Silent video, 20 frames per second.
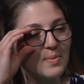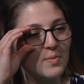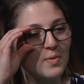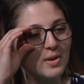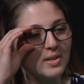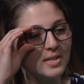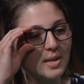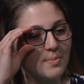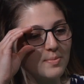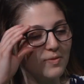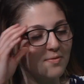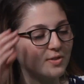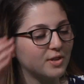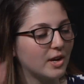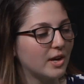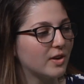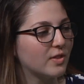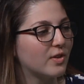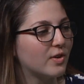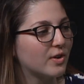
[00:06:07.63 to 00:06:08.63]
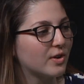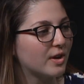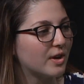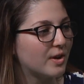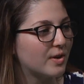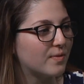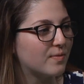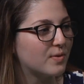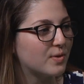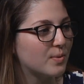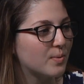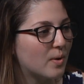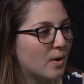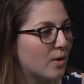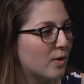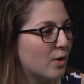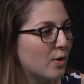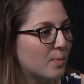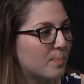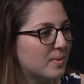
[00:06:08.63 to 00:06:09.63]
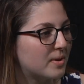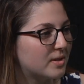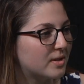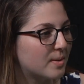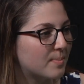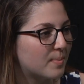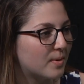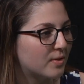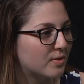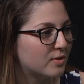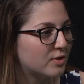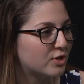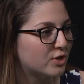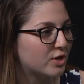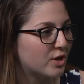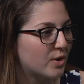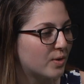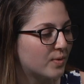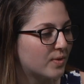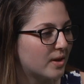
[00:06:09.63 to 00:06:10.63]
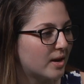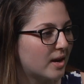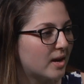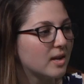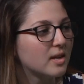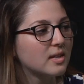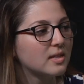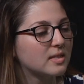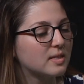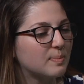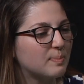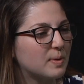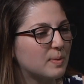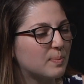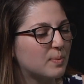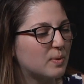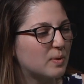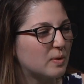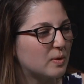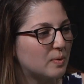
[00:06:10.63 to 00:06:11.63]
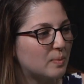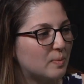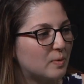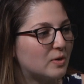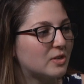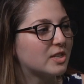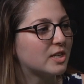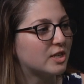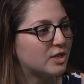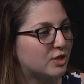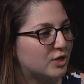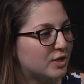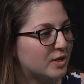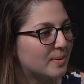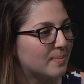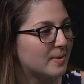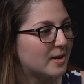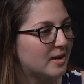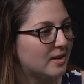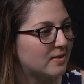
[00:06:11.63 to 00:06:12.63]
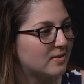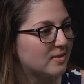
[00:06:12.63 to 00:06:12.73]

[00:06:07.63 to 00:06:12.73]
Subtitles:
what type of dialogue have you all opened up on the show that some people are a little more touchy about?